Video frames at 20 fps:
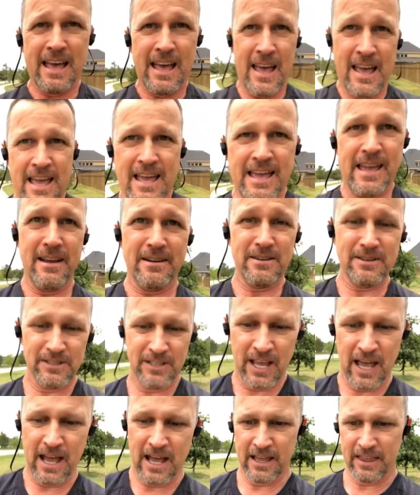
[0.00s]
here's
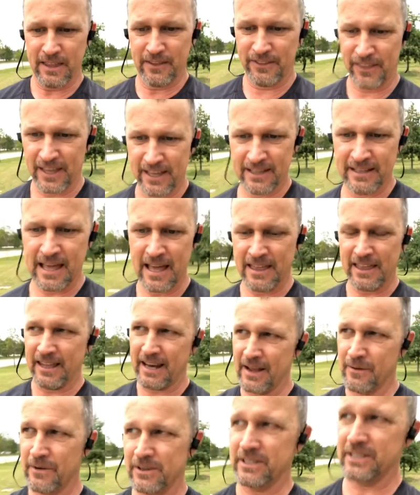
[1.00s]
the thing that I
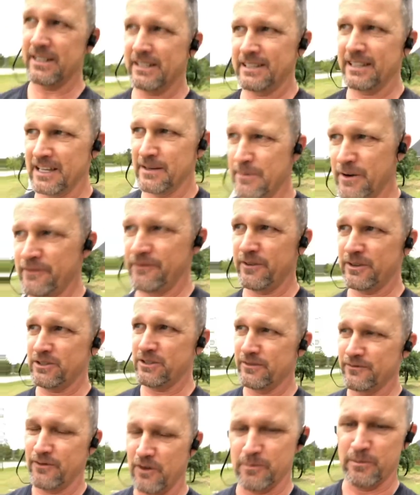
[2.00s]
want you to think about first and
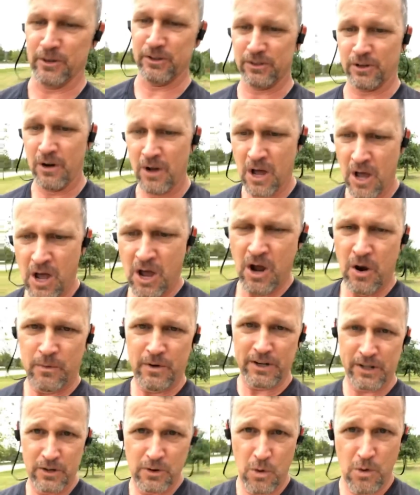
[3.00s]
foremost. So we're going to
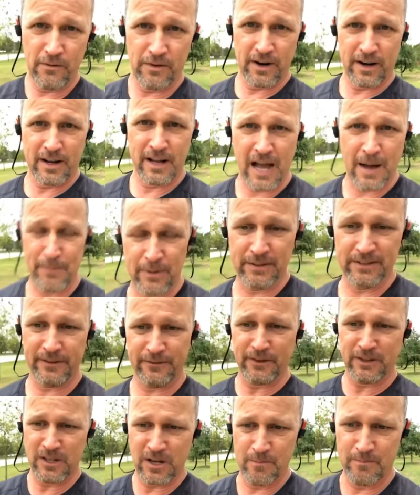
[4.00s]
go over a couple different
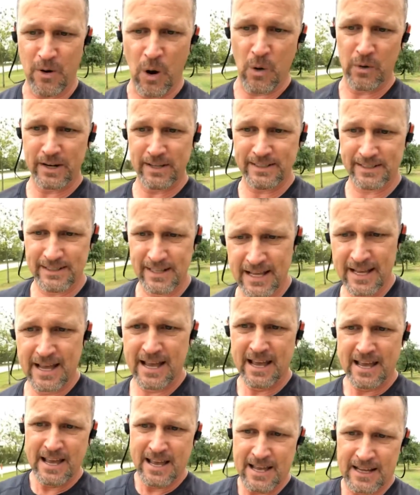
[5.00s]
components,
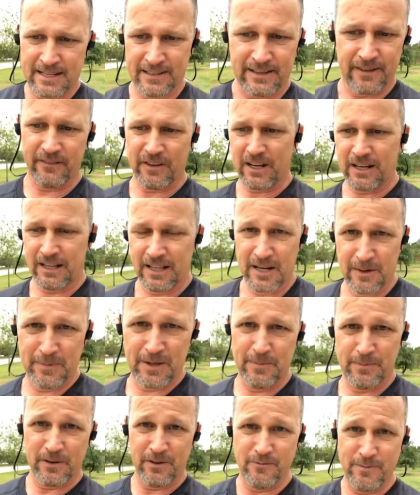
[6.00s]
because I've got a lot of
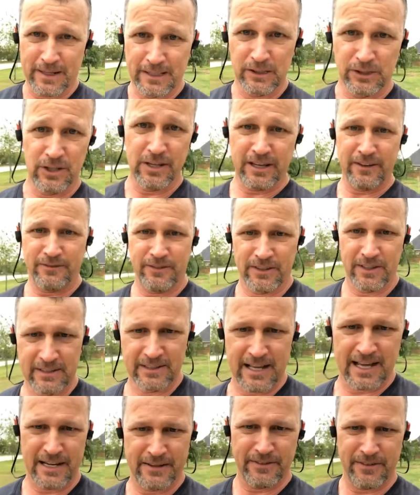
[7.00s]
people who have been looking for this
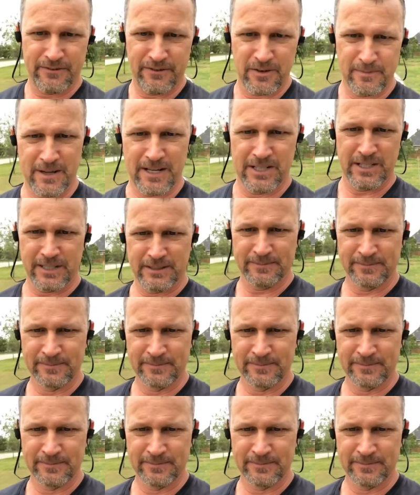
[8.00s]
kind of information.